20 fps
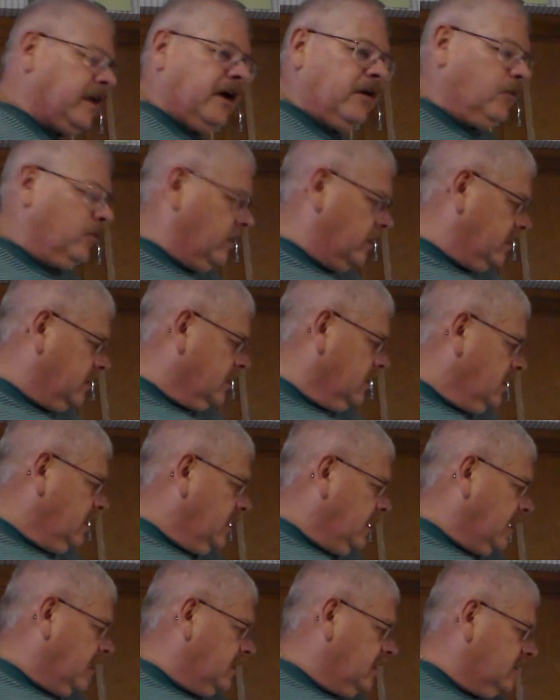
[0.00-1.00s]
it that way.
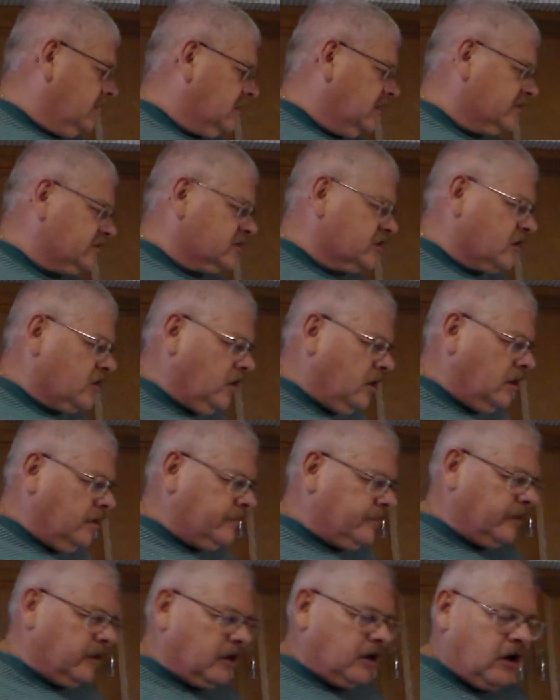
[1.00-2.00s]
And it doesn't
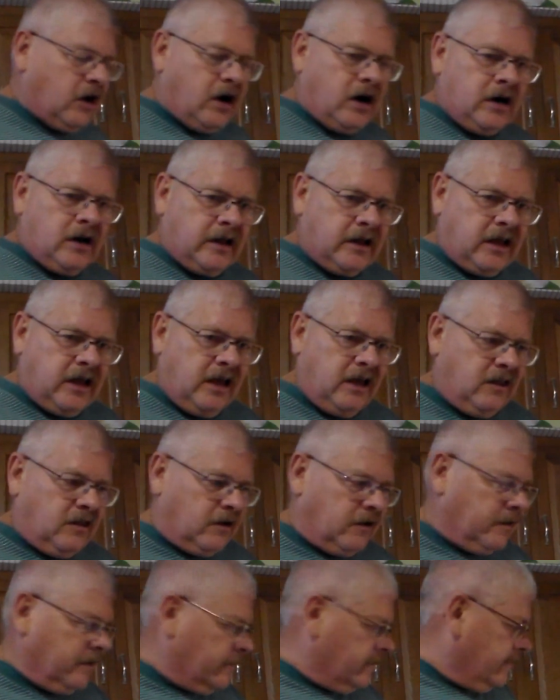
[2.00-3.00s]
call for the garlic
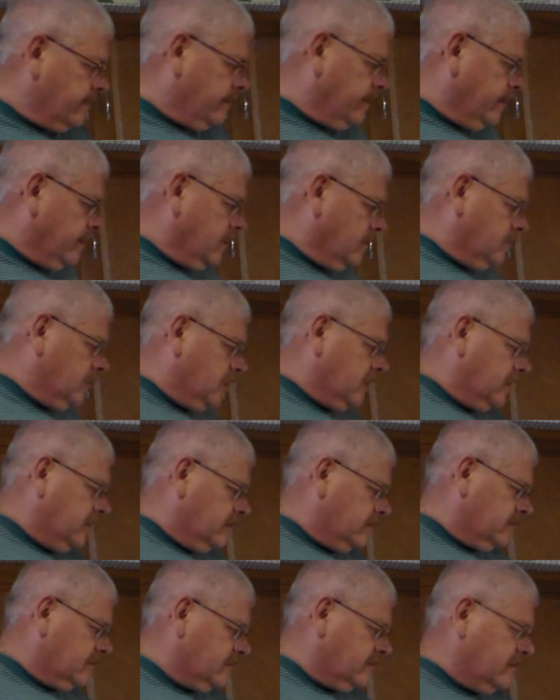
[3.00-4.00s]
either,
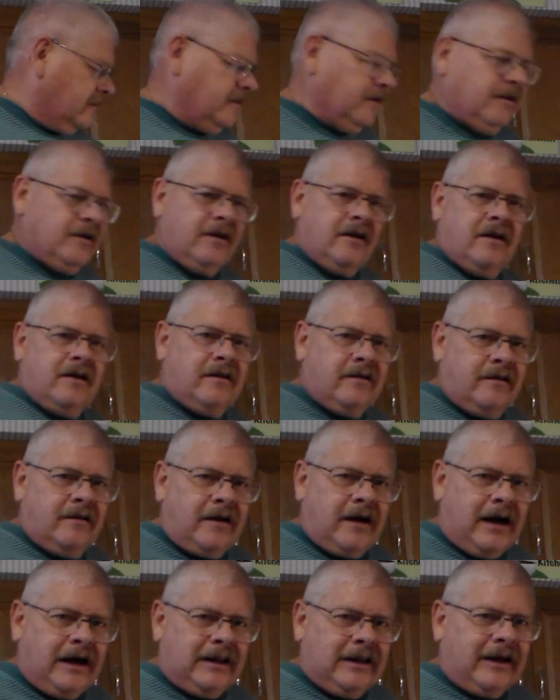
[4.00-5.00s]
but
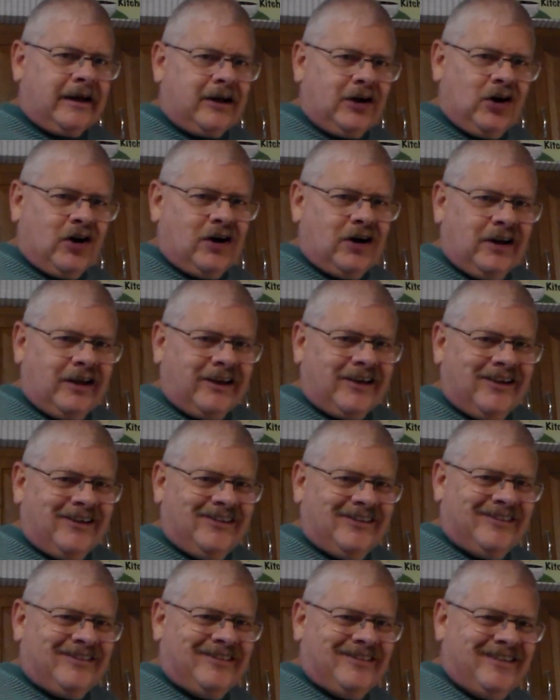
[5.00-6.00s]
I like garlic.
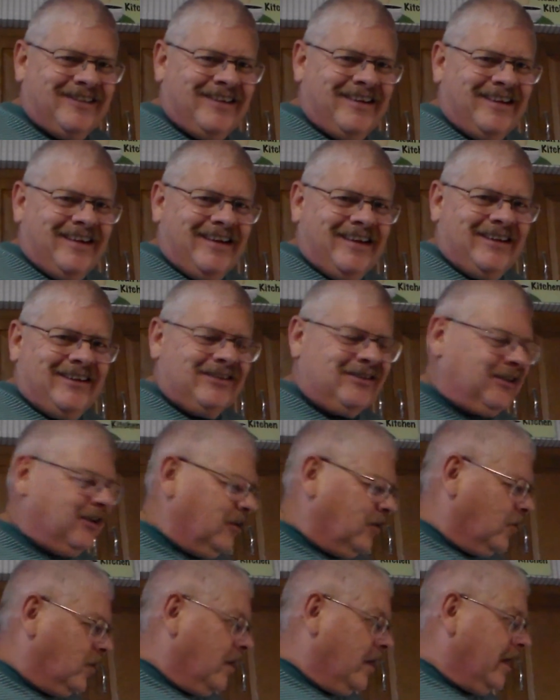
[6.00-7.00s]

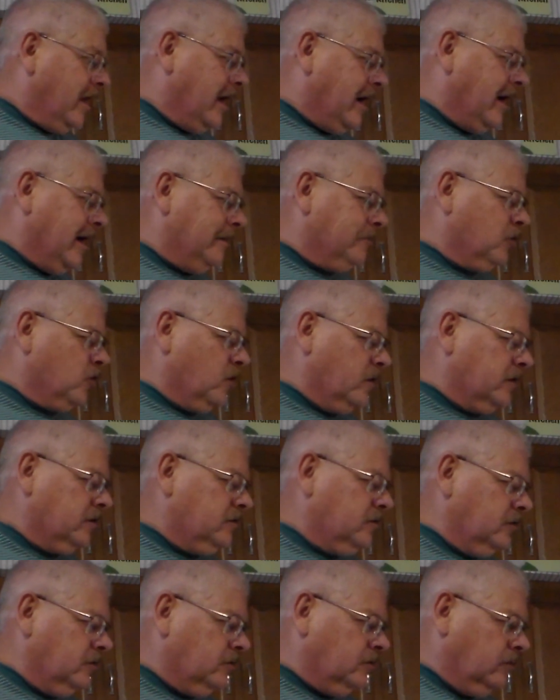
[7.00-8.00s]
So, I'm
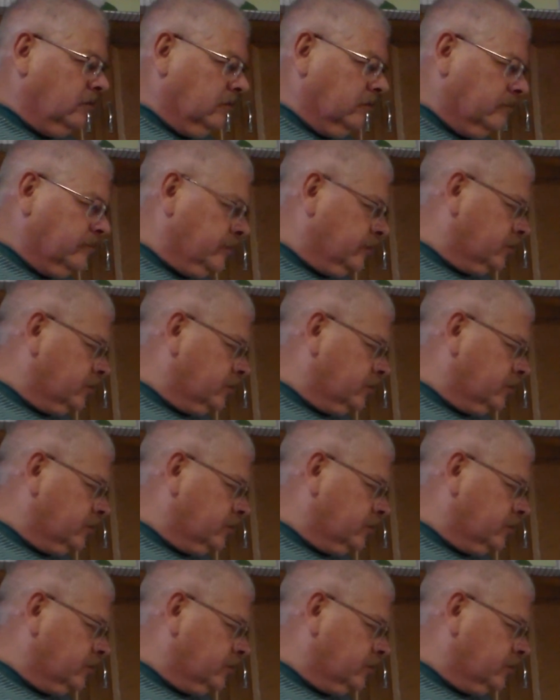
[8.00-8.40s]
going to